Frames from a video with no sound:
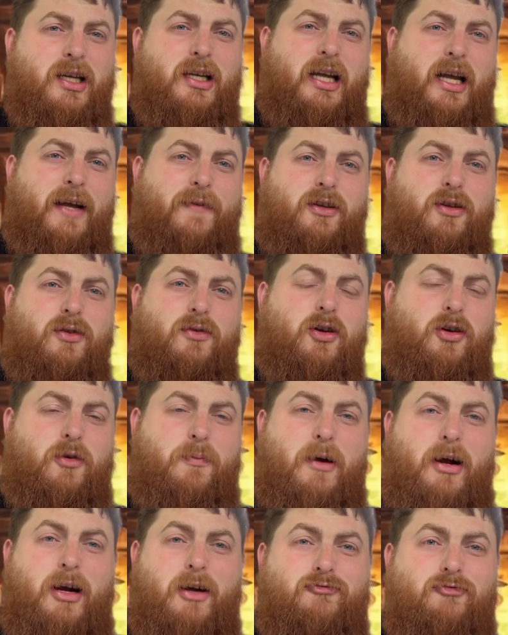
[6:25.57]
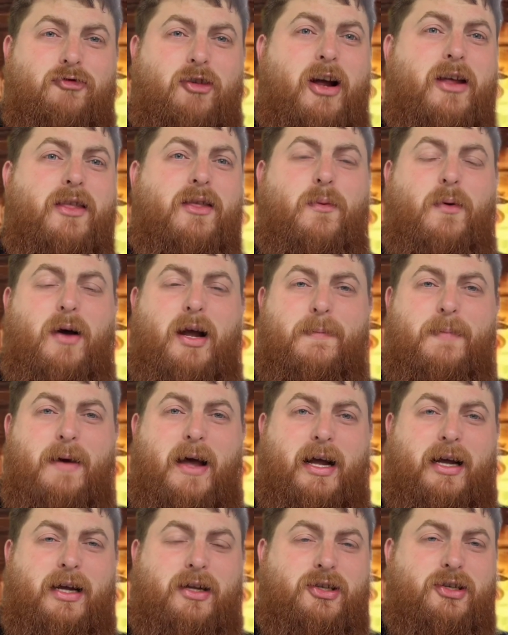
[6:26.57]
If you look back right the way
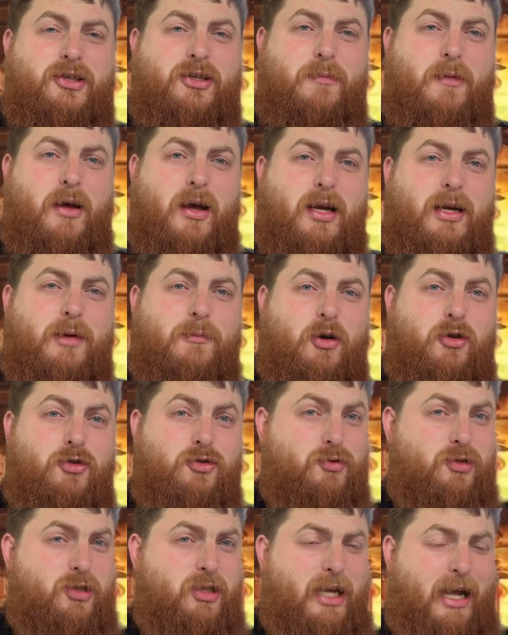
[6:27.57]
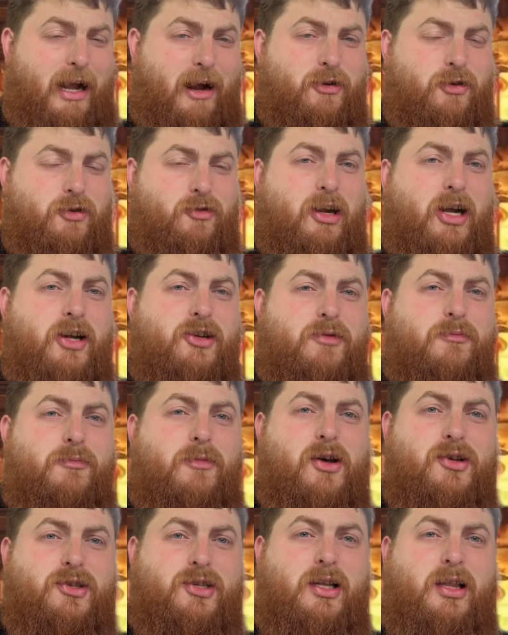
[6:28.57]
back to some early modules in the Character Creation
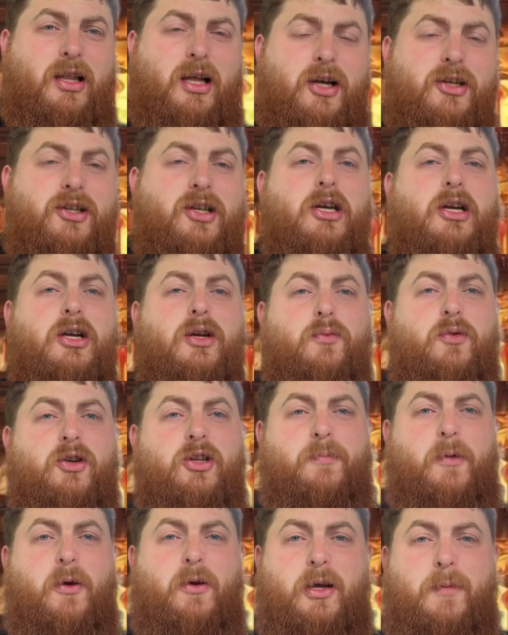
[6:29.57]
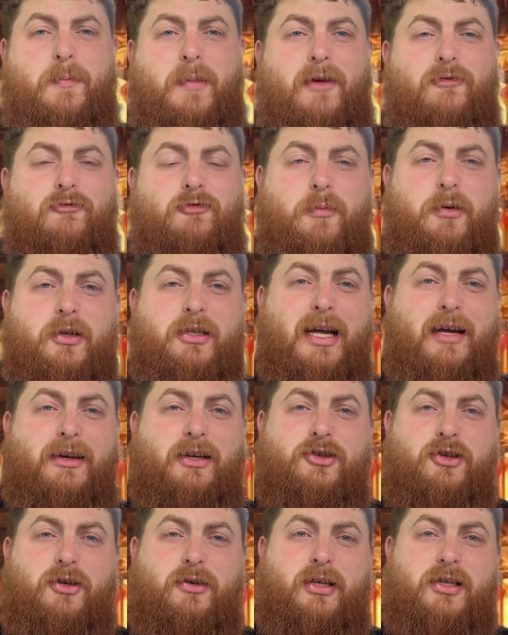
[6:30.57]
Masterclass, we spoke about Robert Downey
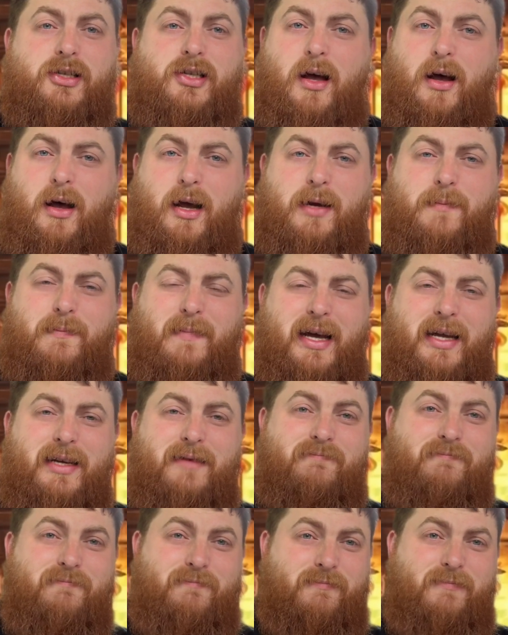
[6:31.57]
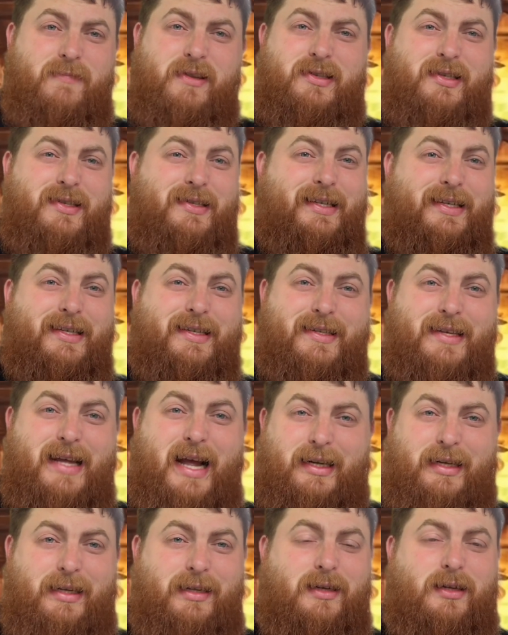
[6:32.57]
Jr.'s Iron Man. This is
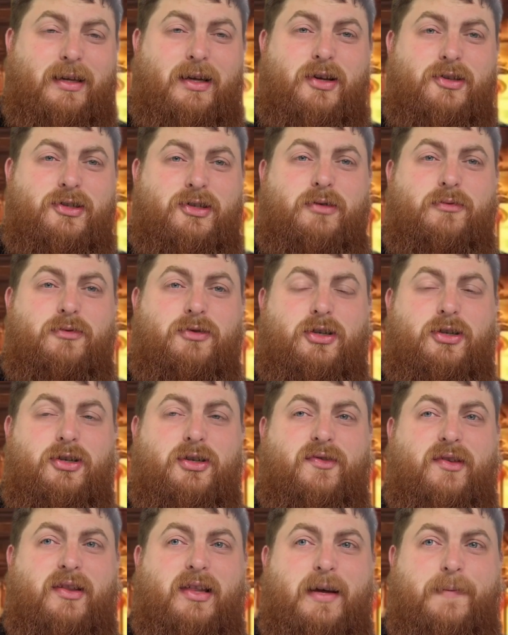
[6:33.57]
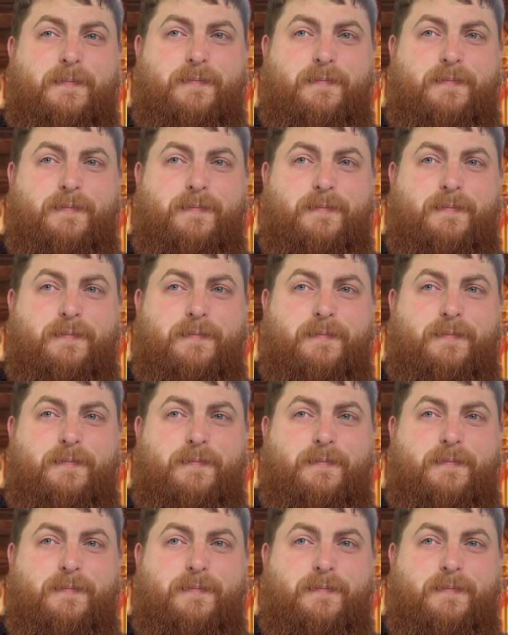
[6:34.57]
exactly the class he would use for that.